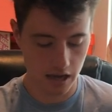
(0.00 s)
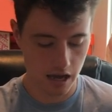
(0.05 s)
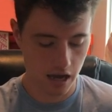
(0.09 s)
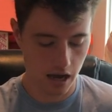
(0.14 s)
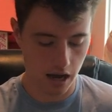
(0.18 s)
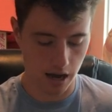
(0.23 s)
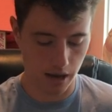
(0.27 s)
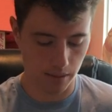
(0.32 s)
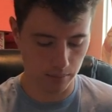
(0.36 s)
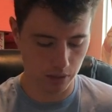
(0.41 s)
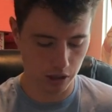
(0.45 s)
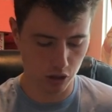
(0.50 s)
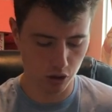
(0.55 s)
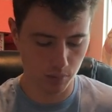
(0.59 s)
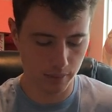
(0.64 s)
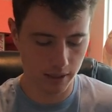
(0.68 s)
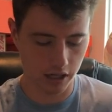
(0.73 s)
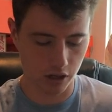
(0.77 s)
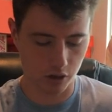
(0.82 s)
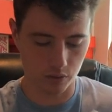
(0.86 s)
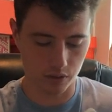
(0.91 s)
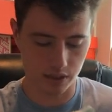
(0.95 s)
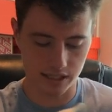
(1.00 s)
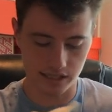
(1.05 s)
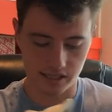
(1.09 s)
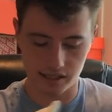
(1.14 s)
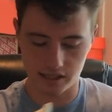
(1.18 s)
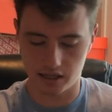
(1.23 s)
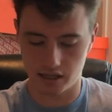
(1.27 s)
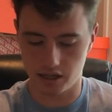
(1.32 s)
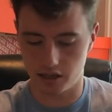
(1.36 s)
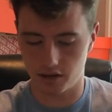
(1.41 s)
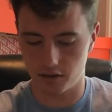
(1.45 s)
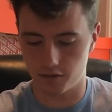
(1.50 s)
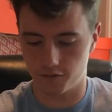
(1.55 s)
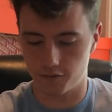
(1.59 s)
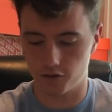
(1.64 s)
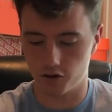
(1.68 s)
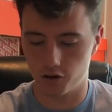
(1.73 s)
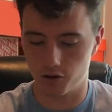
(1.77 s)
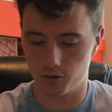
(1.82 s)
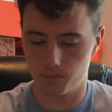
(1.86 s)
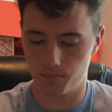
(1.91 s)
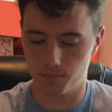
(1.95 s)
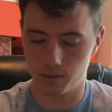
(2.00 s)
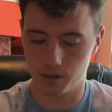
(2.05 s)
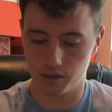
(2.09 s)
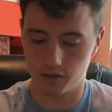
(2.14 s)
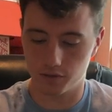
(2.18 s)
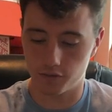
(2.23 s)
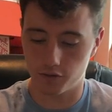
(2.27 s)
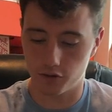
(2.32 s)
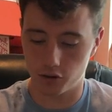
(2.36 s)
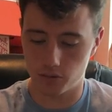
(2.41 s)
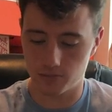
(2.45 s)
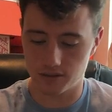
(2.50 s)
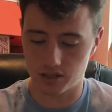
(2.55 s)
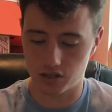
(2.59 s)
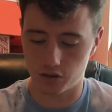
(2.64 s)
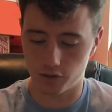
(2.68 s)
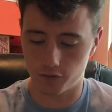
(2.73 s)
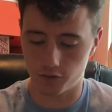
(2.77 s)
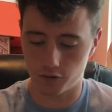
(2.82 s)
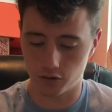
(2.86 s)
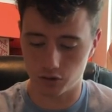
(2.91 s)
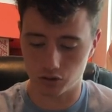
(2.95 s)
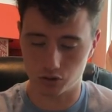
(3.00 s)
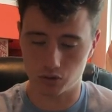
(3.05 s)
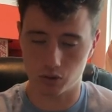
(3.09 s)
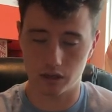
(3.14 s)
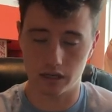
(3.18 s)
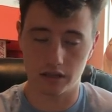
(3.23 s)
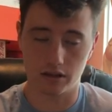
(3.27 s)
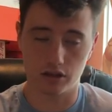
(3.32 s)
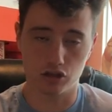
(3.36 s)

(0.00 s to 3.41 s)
A um, little bit of creasing in the foam, but the foam still feels great.